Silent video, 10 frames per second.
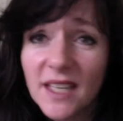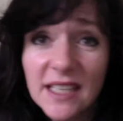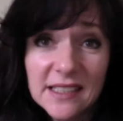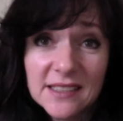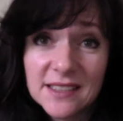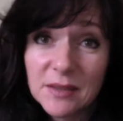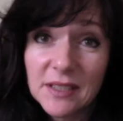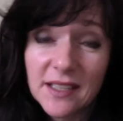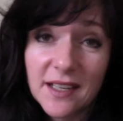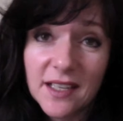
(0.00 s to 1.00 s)
And that's
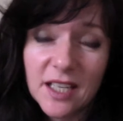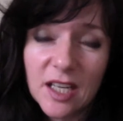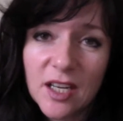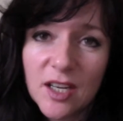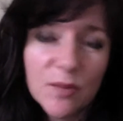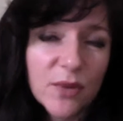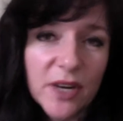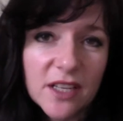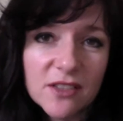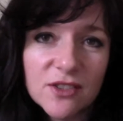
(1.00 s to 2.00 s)
something that I can pray
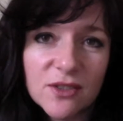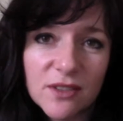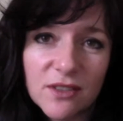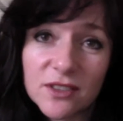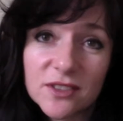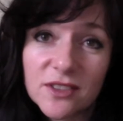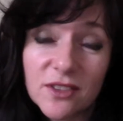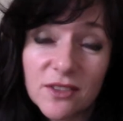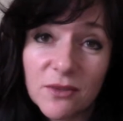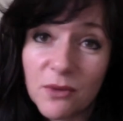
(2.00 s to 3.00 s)
into and ask
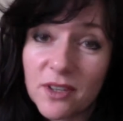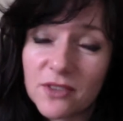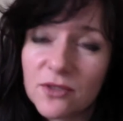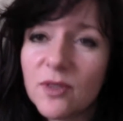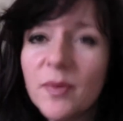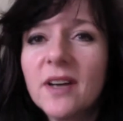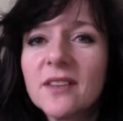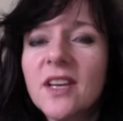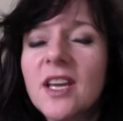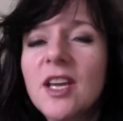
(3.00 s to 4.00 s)
God what it's all
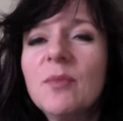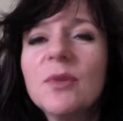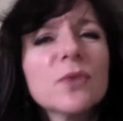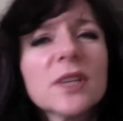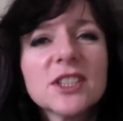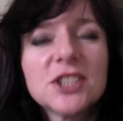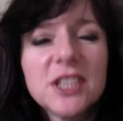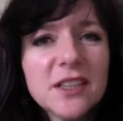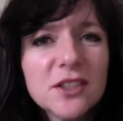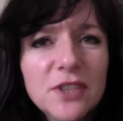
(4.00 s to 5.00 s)
about. But when I
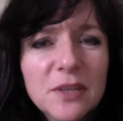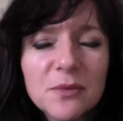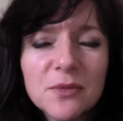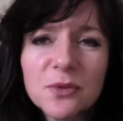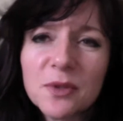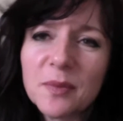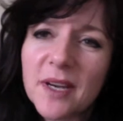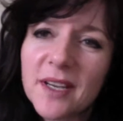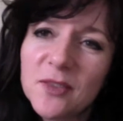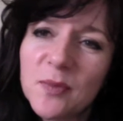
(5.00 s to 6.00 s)
shared the dreams with my
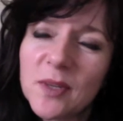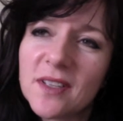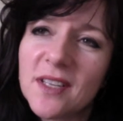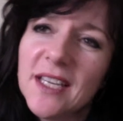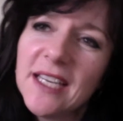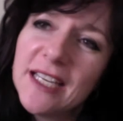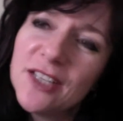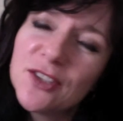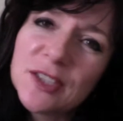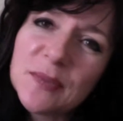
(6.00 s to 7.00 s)
husband, he
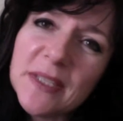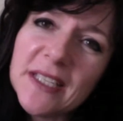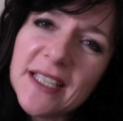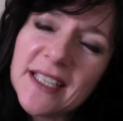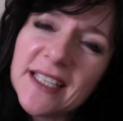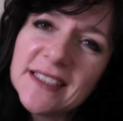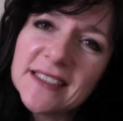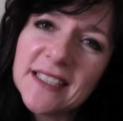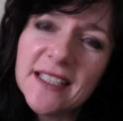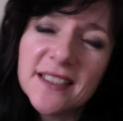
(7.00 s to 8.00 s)
looked at me and he
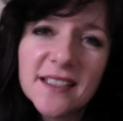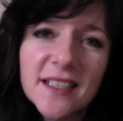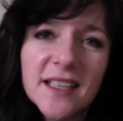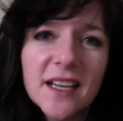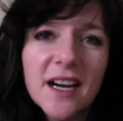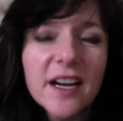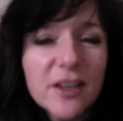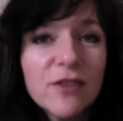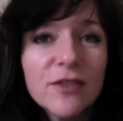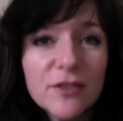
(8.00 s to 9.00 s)
said, I
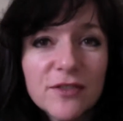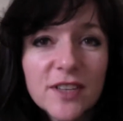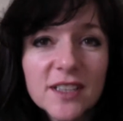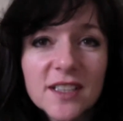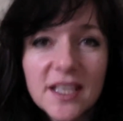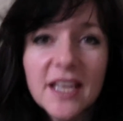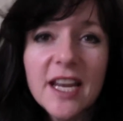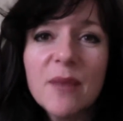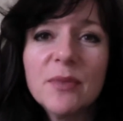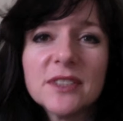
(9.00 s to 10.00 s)
often find that
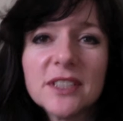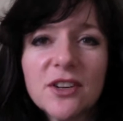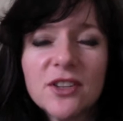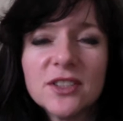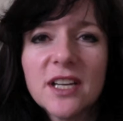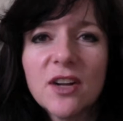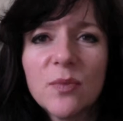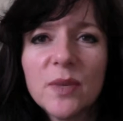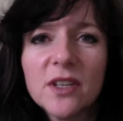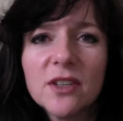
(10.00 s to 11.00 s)
happens in a hotel
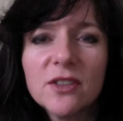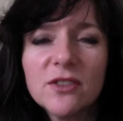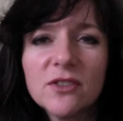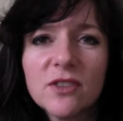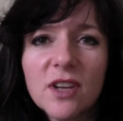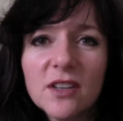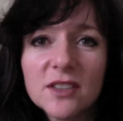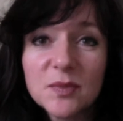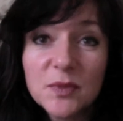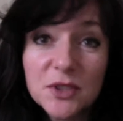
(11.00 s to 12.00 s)
because our
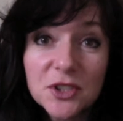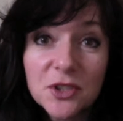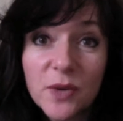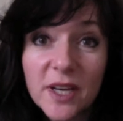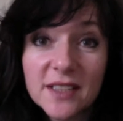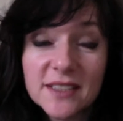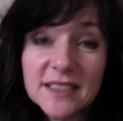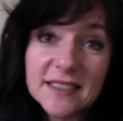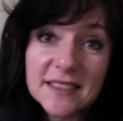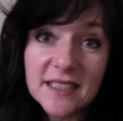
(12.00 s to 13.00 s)
spiritual awareness
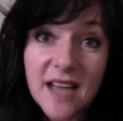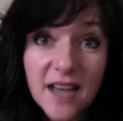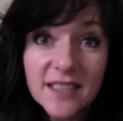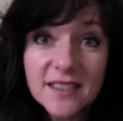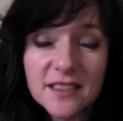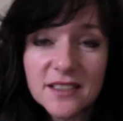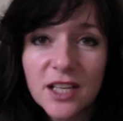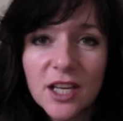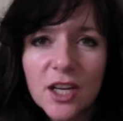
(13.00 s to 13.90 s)
is heightened.